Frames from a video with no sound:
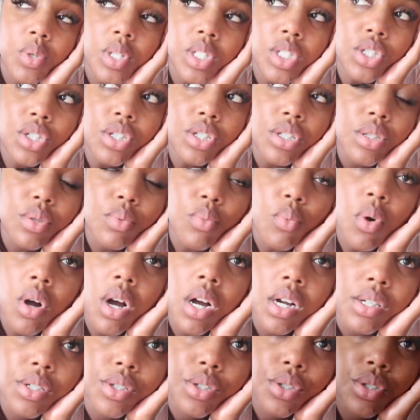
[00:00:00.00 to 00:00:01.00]
We just
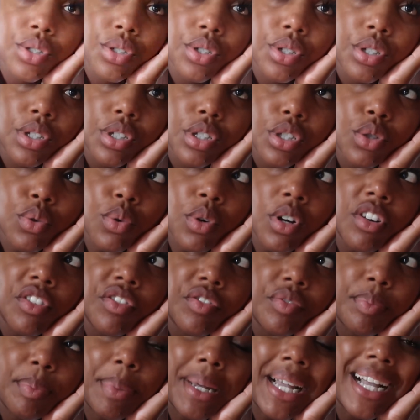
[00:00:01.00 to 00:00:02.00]
washed
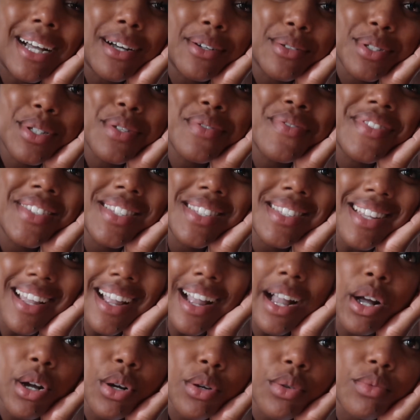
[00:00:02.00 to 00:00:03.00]
12 pounds of
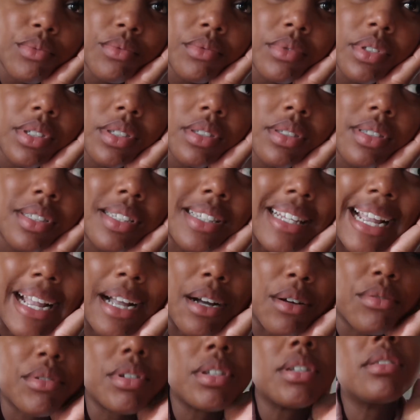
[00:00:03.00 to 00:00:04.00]
sound,
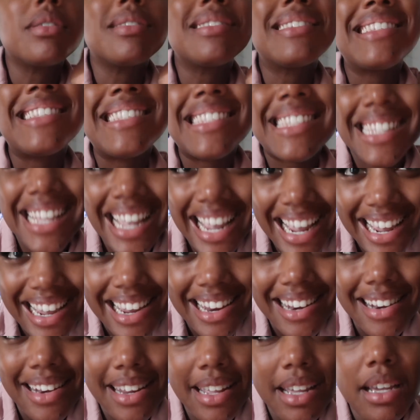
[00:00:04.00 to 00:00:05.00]
sound,
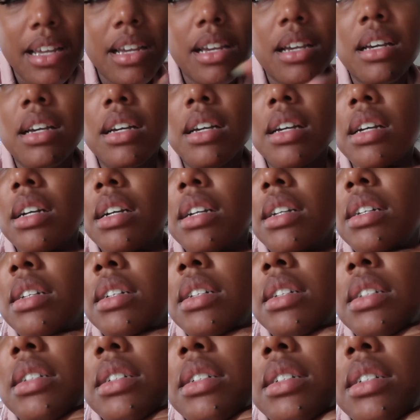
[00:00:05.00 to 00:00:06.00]
sand
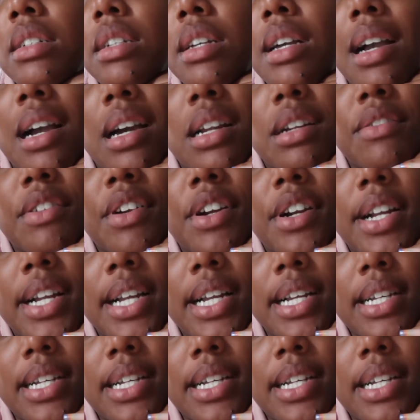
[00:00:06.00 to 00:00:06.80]
out of our